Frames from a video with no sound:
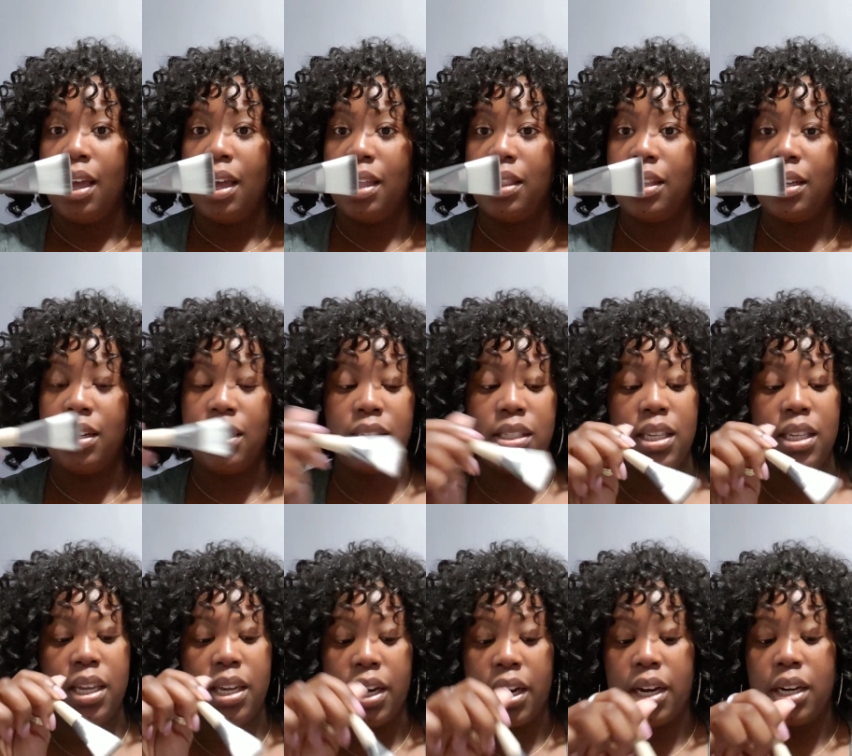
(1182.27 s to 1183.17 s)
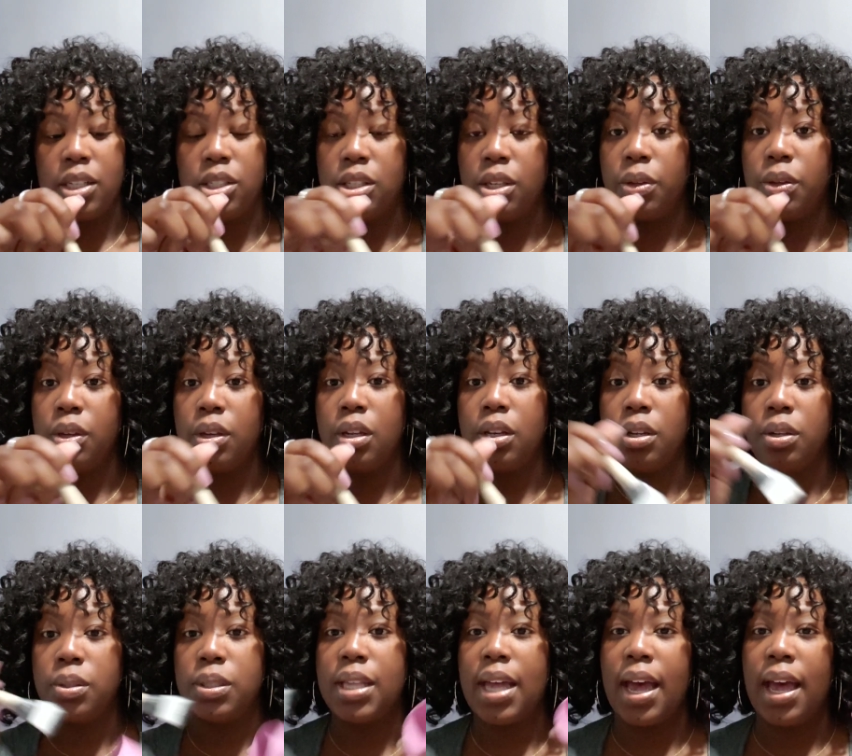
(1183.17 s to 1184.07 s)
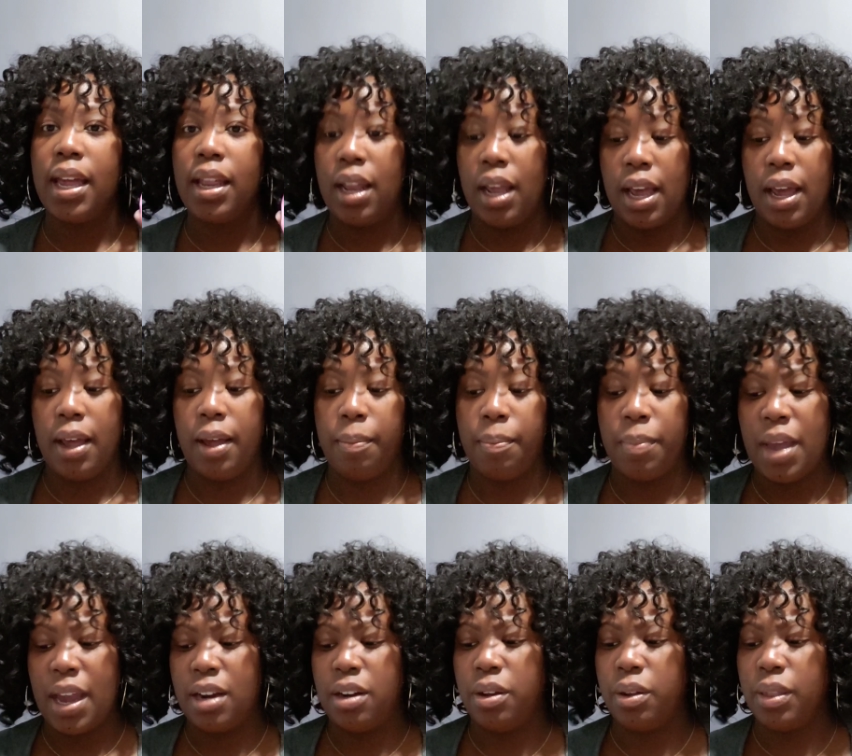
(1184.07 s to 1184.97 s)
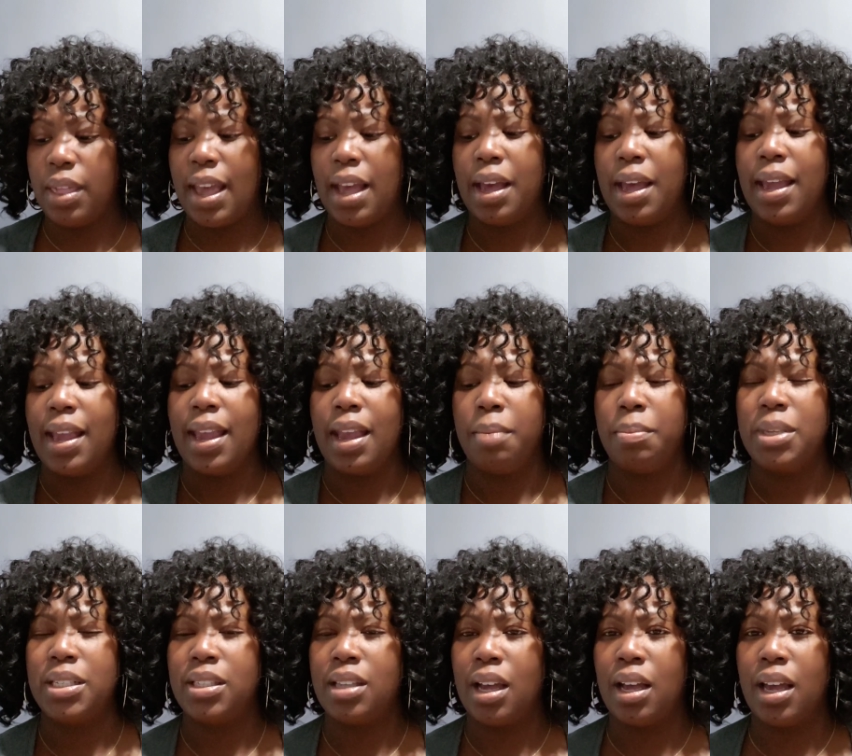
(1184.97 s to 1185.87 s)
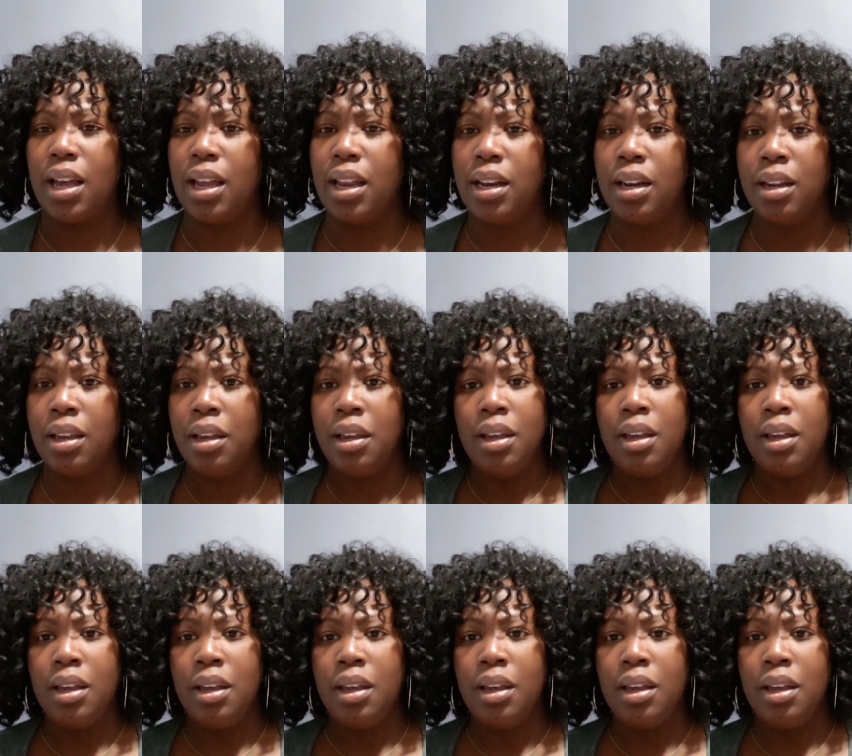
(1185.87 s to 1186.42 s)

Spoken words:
And then this here, so you can use that. I know that Amazonian